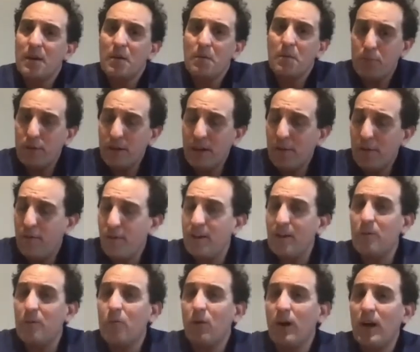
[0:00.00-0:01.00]
pretty
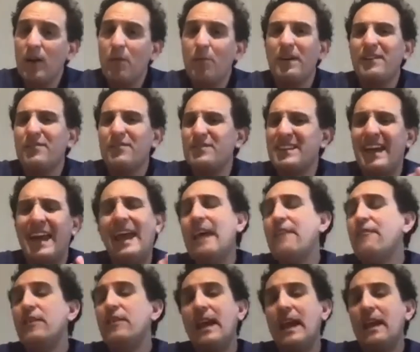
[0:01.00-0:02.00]
fit and well, but he was a
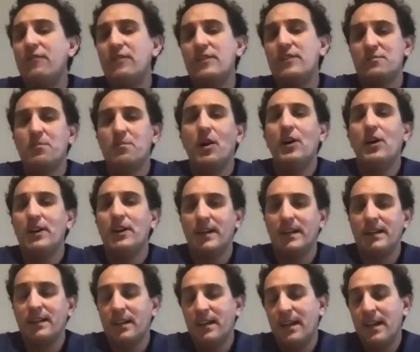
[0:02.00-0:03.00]
heavy
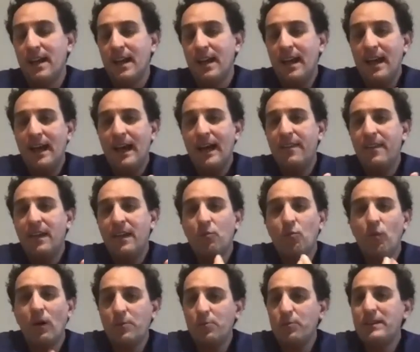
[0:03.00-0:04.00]
smoker. And
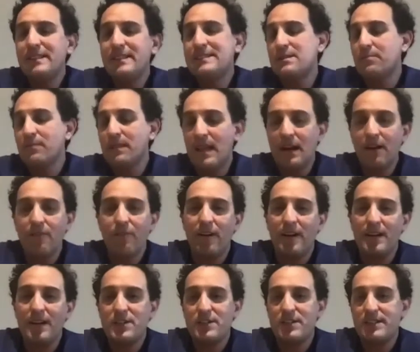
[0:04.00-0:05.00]
then once we did some lung
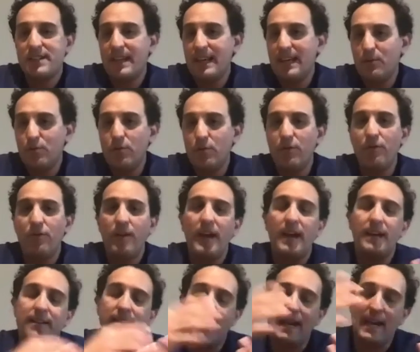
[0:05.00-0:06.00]
function tests, we
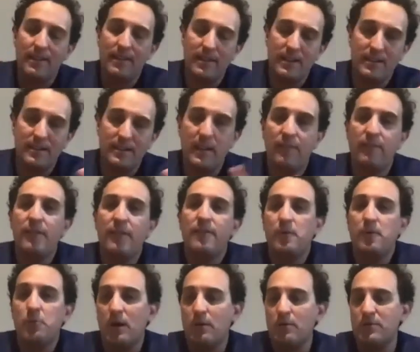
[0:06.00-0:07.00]
found out that his
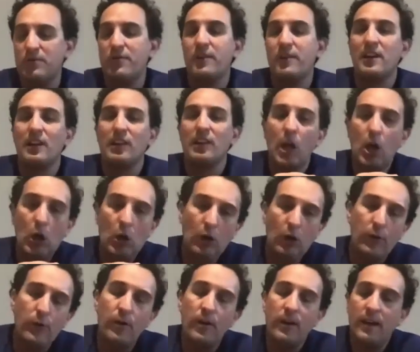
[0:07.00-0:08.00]
FEV1 was very
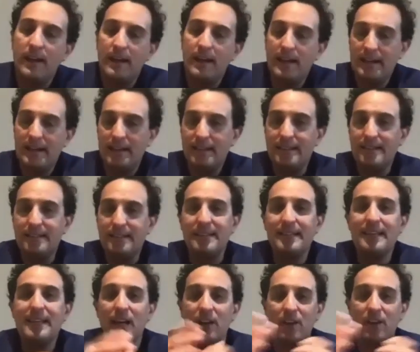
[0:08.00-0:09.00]
low, his
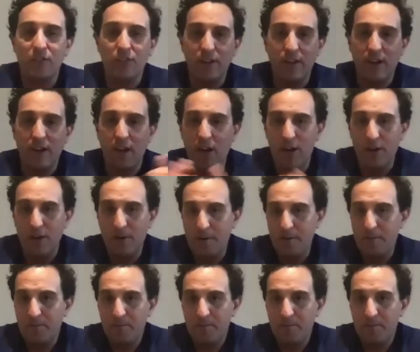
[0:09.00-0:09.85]
DLCO,